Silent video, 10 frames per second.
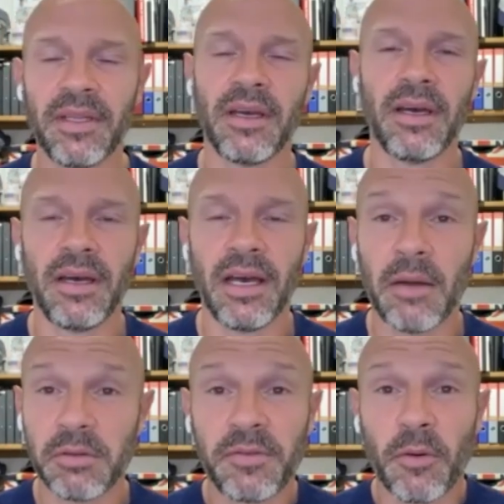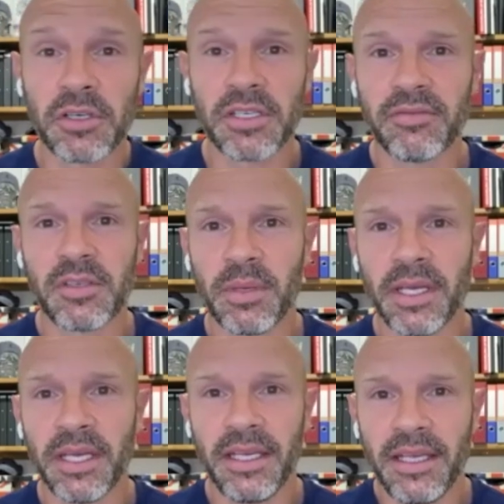I was fortunate enough to
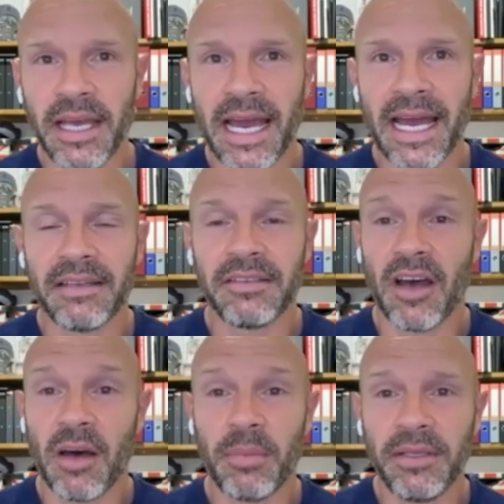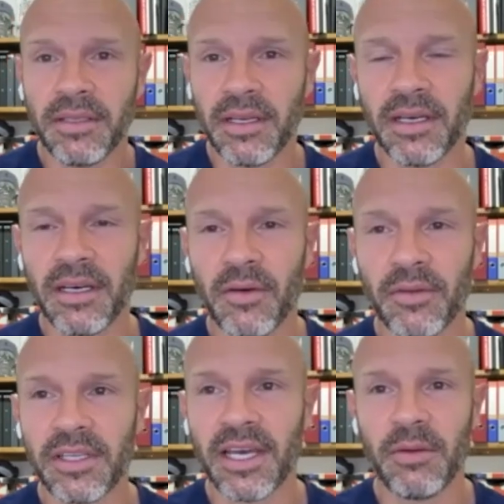be at Derby on
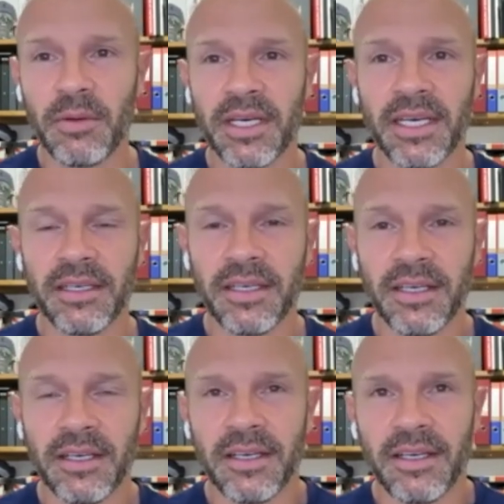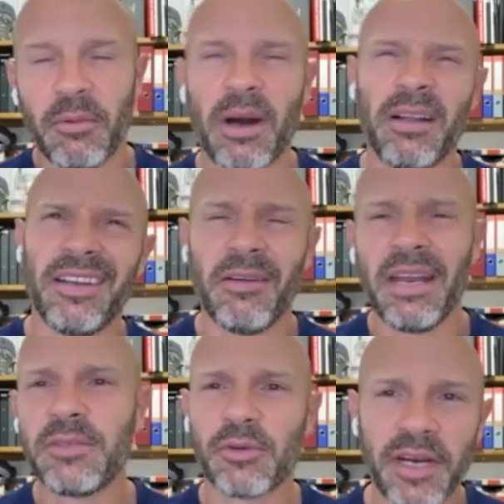the day where,
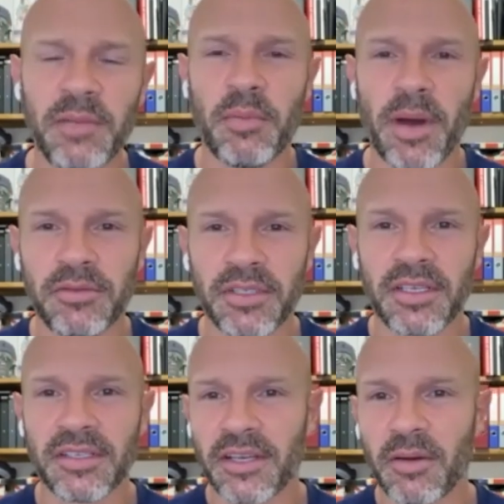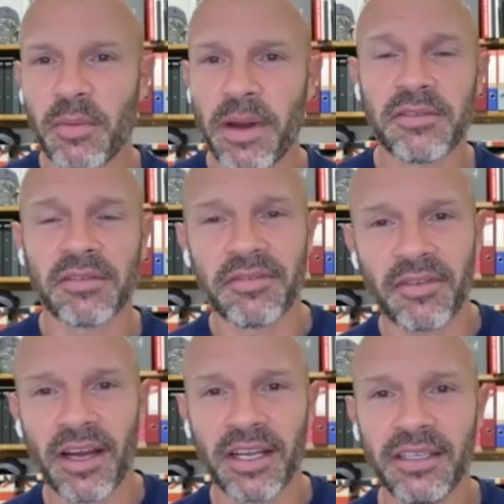Leeds were already promoted because they got promoted on the
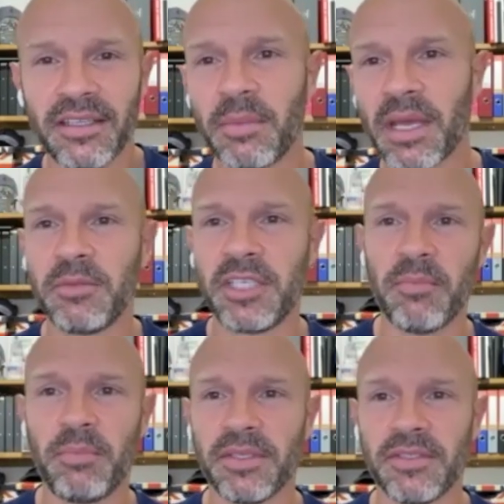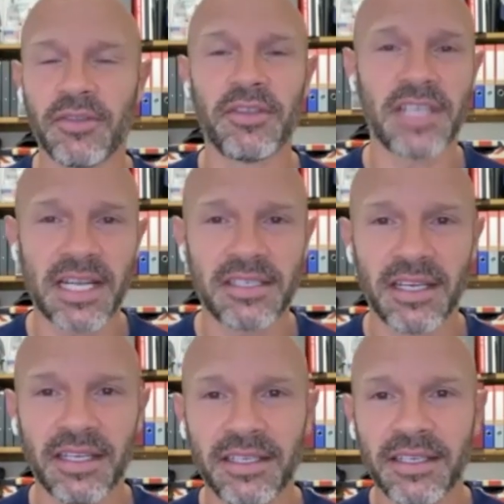Friday. They became champions on the
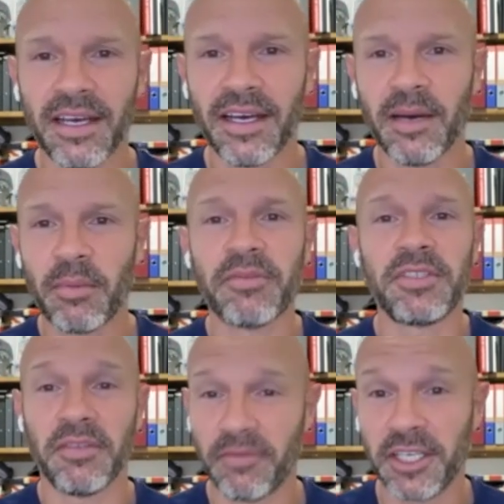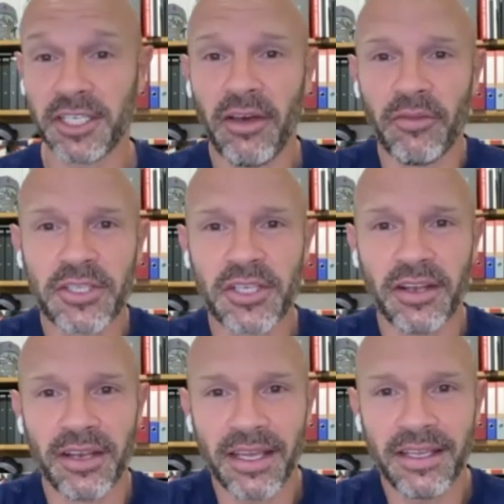Saturday, but obviously officially on the
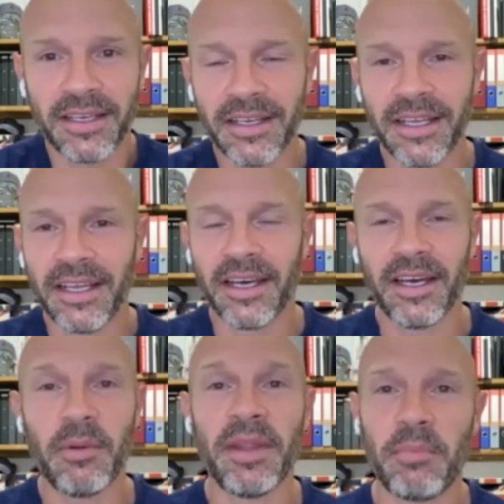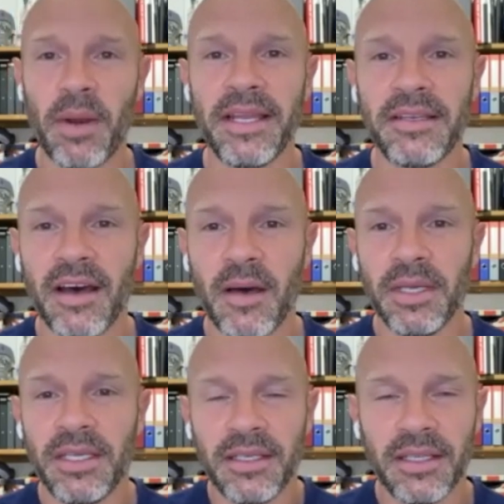Sunday when they played Derby.
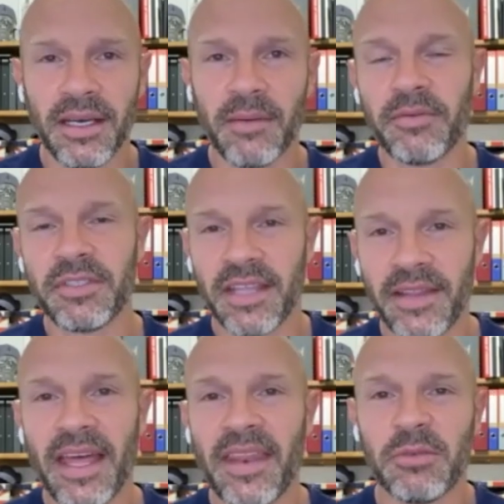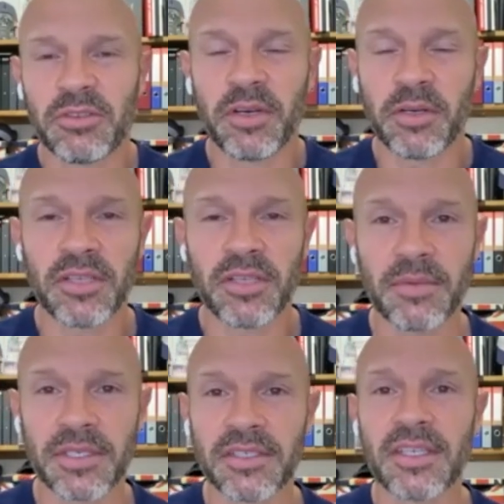Obviously, then it was a real time
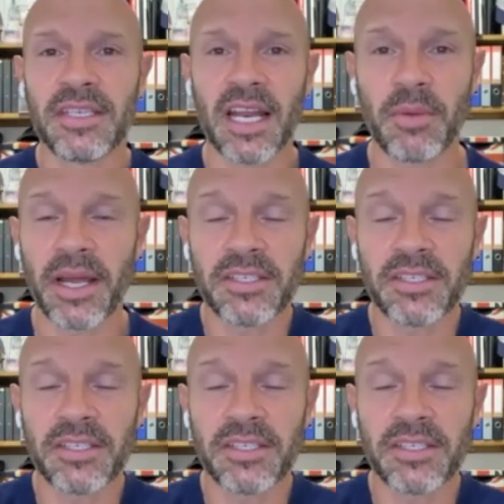to celebrate.